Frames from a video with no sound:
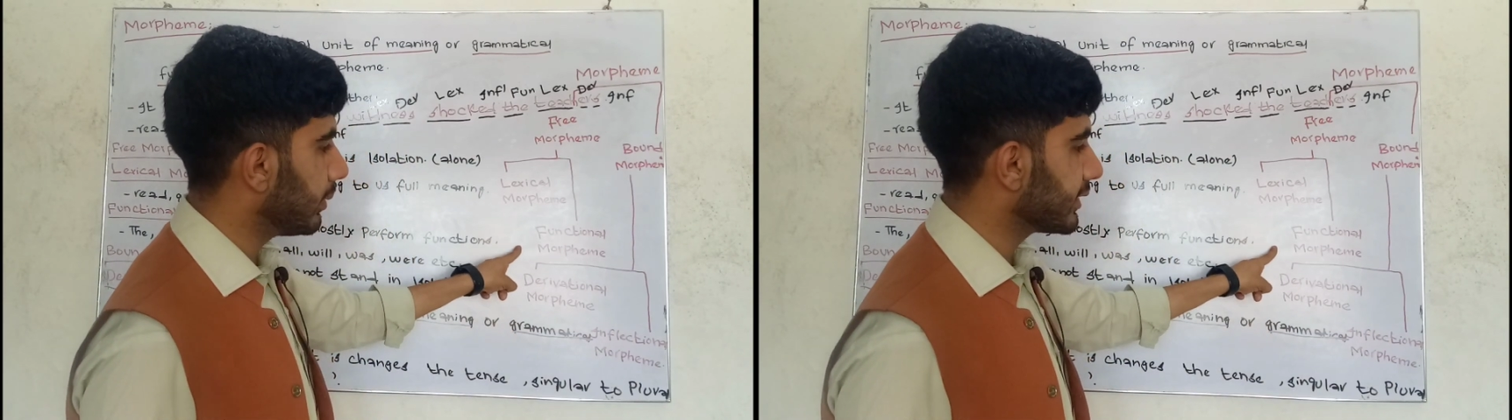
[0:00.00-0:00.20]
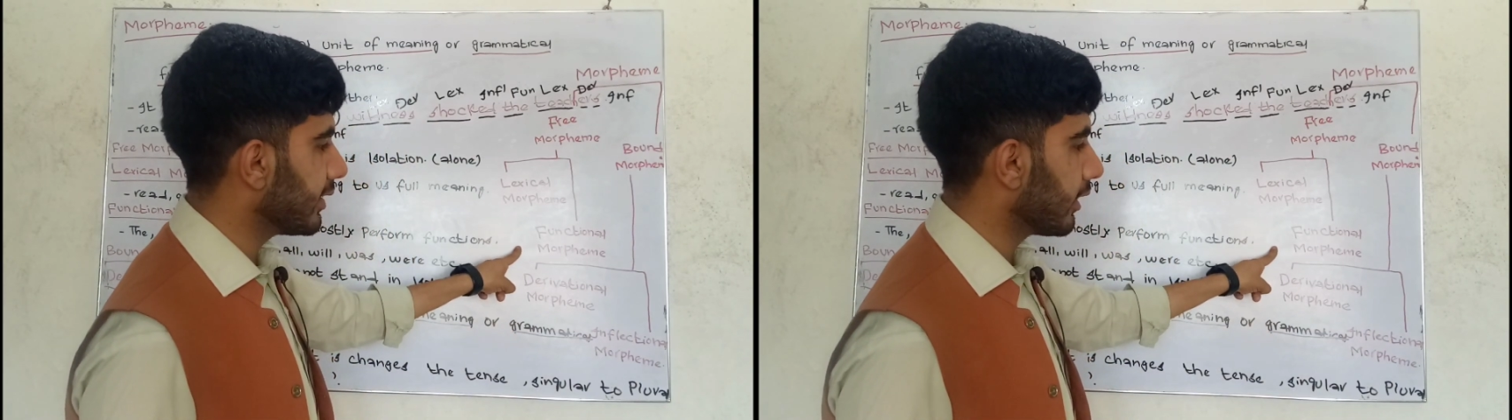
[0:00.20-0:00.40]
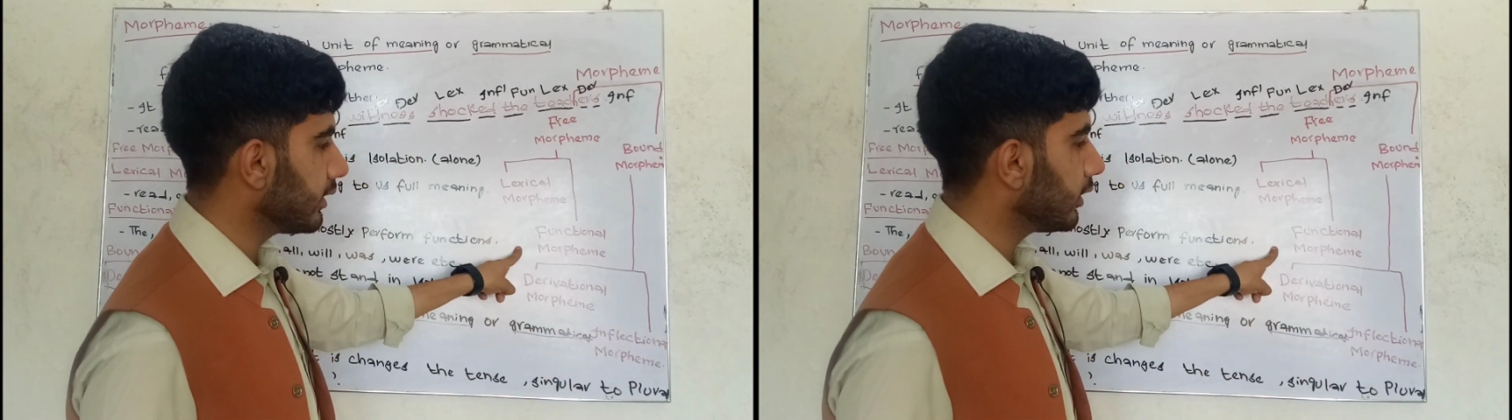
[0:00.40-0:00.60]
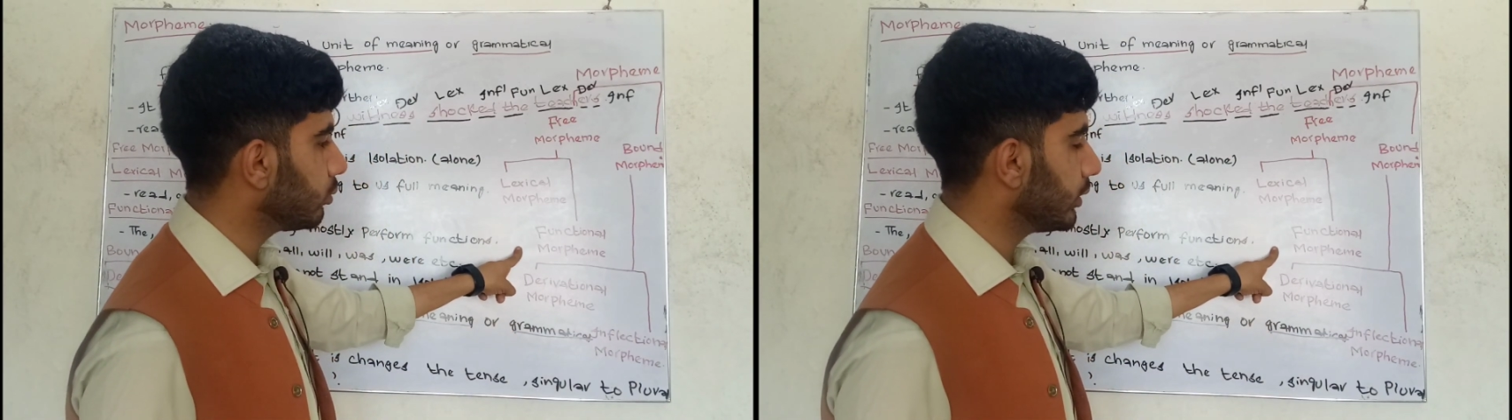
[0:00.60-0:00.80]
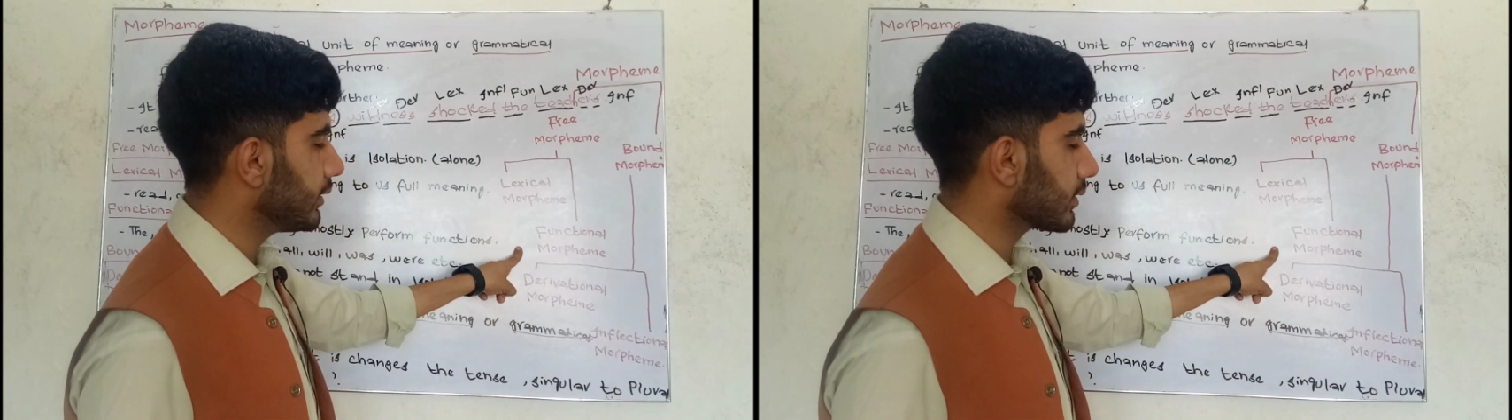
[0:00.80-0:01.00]
but the
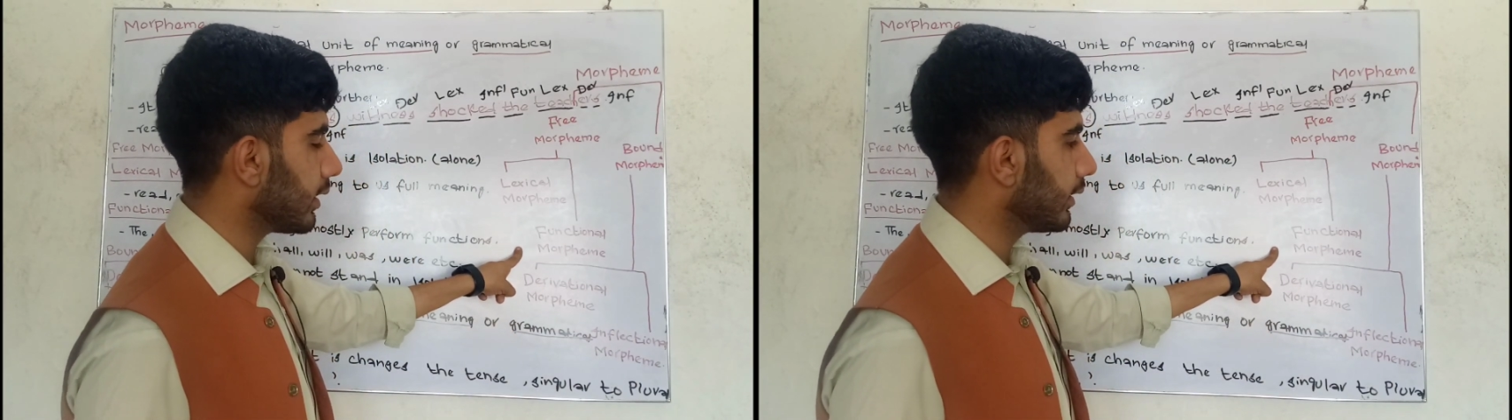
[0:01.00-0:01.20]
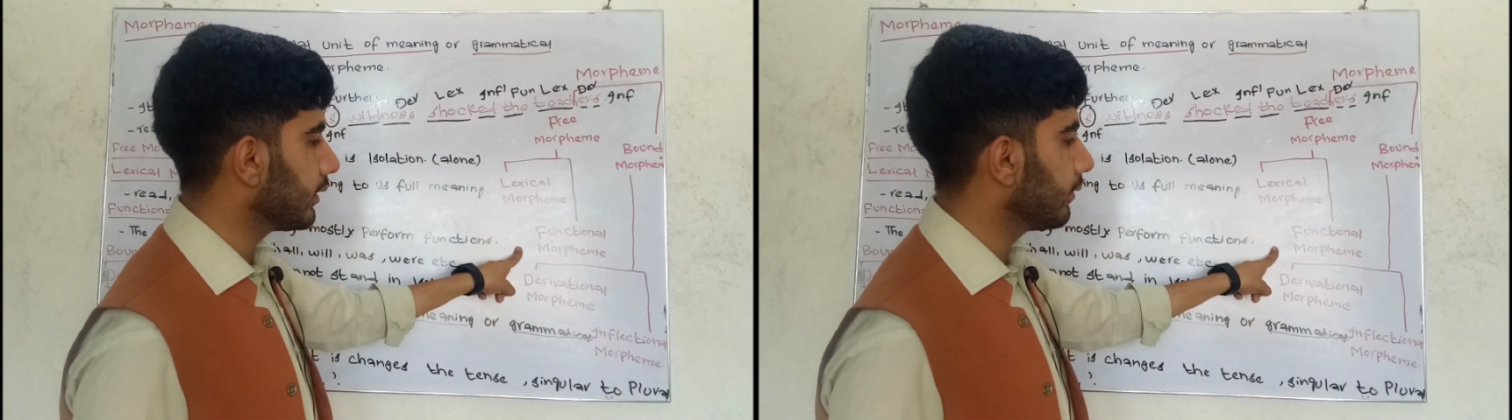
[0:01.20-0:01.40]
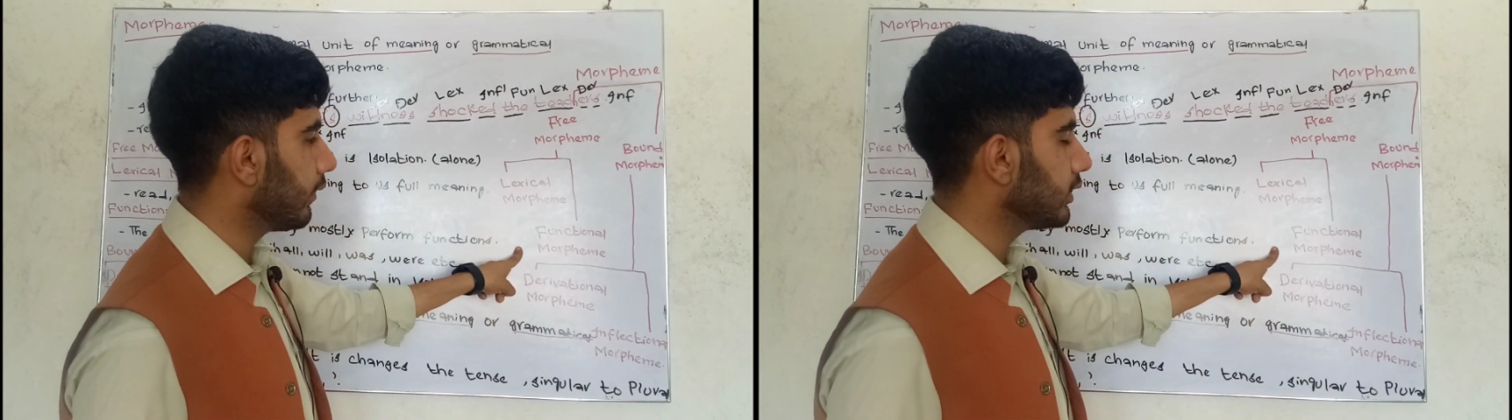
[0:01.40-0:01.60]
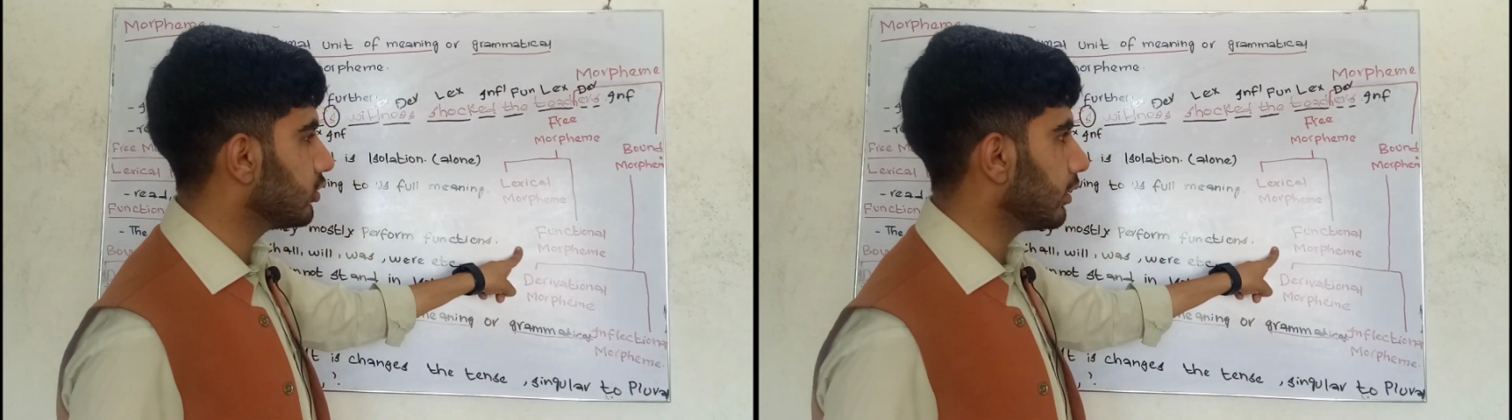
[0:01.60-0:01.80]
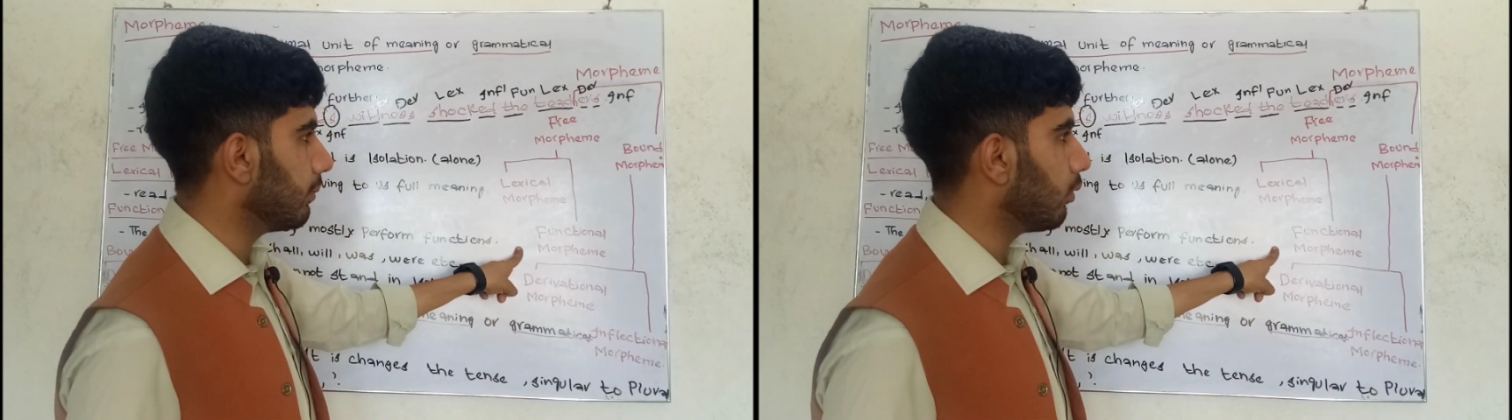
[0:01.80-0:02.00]
second one is called
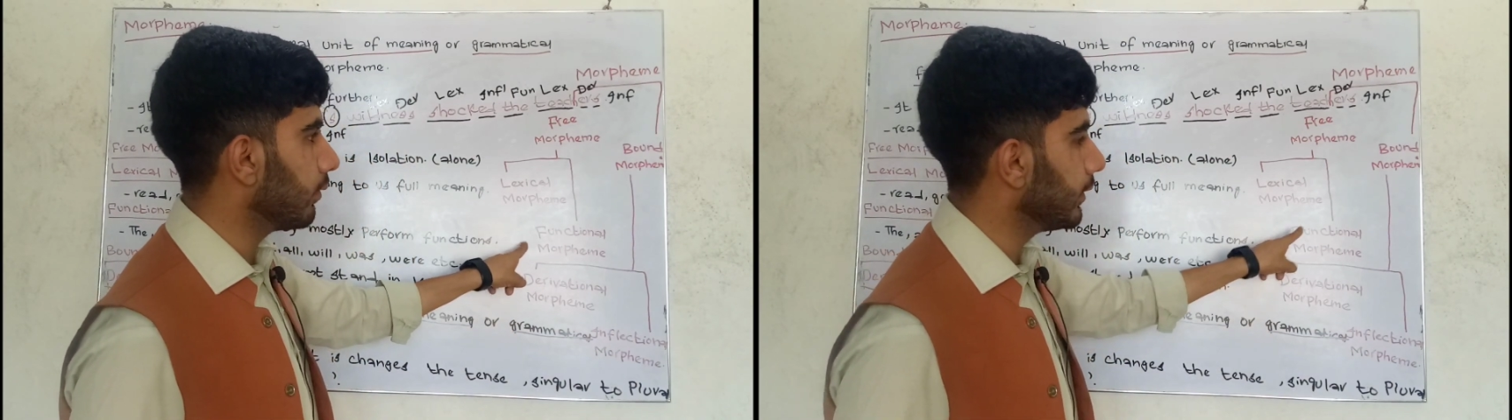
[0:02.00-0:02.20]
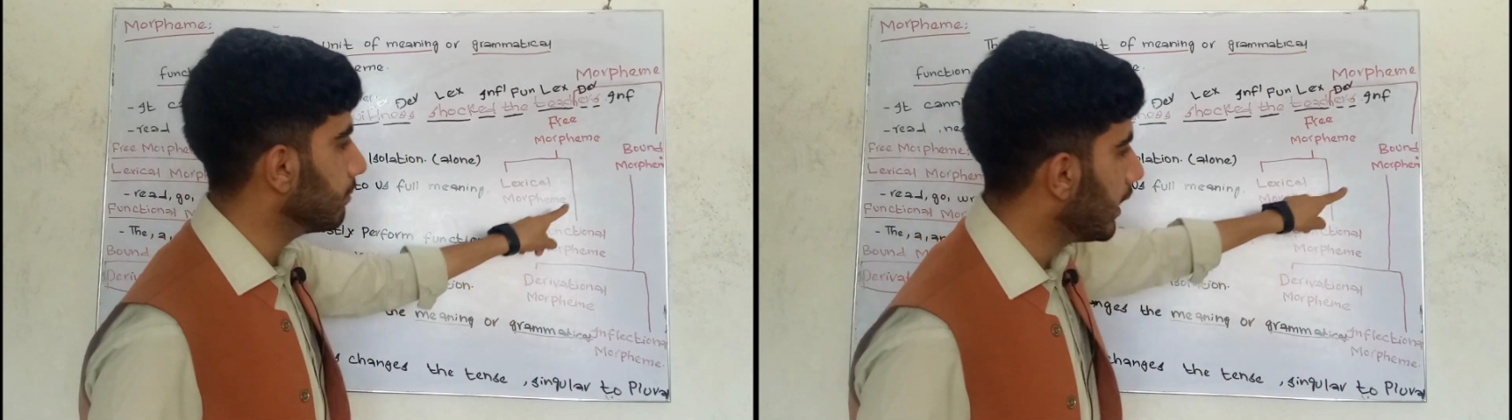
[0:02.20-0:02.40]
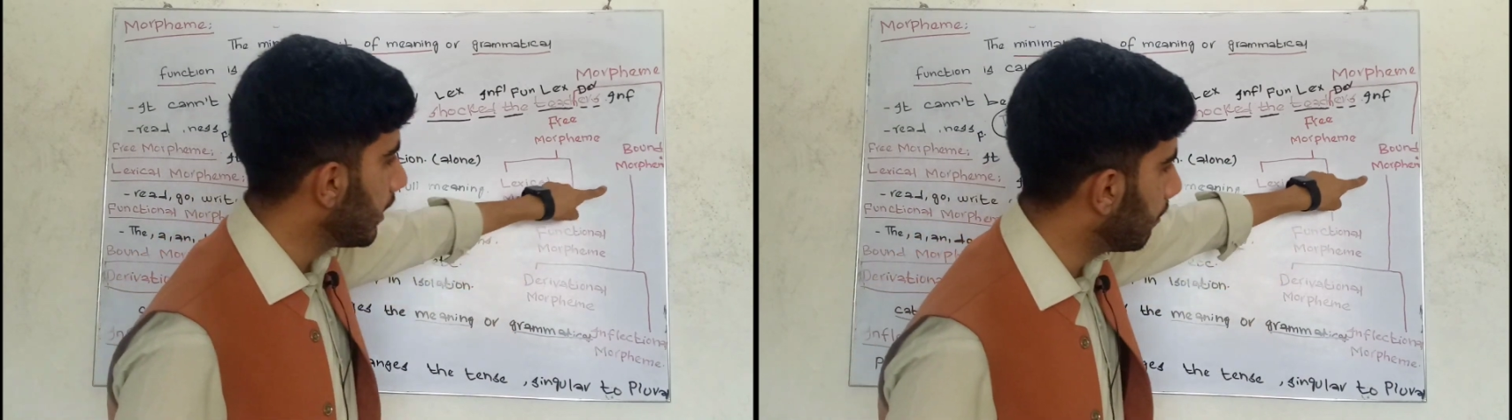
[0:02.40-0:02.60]
functional morpheme,